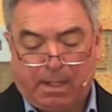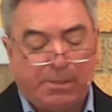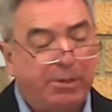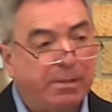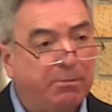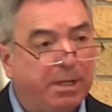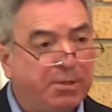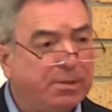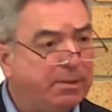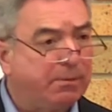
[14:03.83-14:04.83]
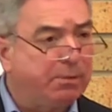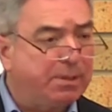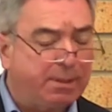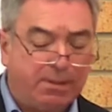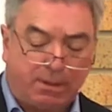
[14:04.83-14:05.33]
And generations of
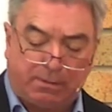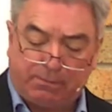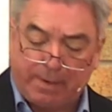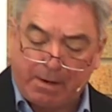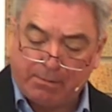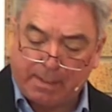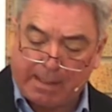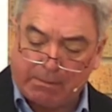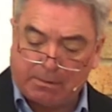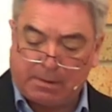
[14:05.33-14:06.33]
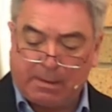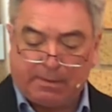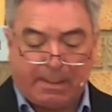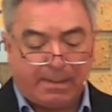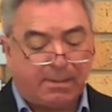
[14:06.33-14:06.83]
Christians have found out
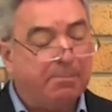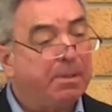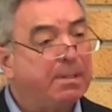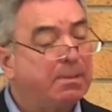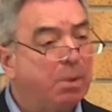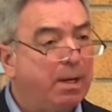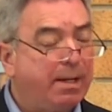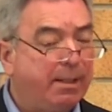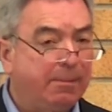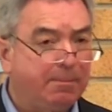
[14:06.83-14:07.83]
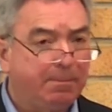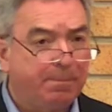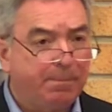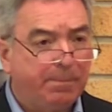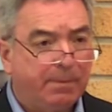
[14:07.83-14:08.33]
that is the best way,
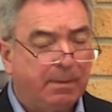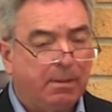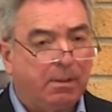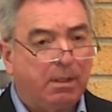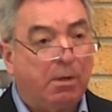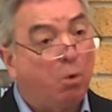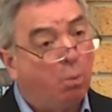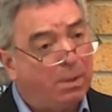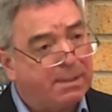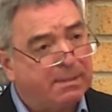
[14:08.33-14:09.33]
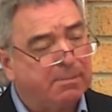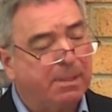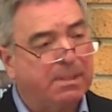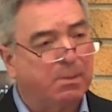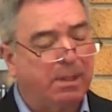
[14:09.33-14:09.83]
or what is the
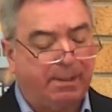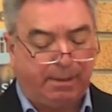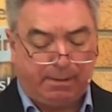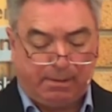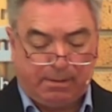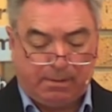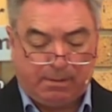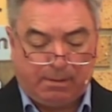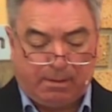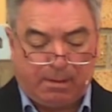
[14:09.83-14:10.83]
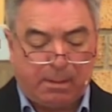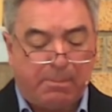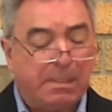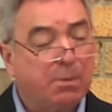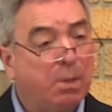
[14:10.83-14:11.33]
best way. And the
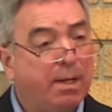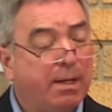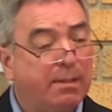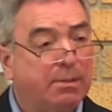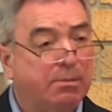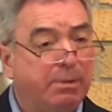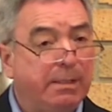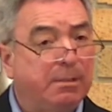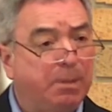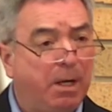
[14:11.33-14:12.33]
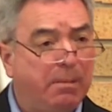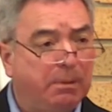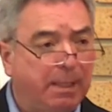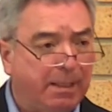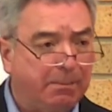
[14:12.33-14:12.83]
best way is to read the
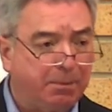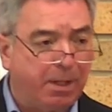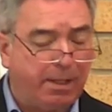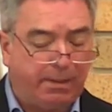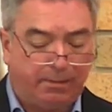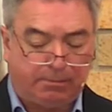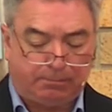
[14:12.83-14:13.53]
Bible and pray.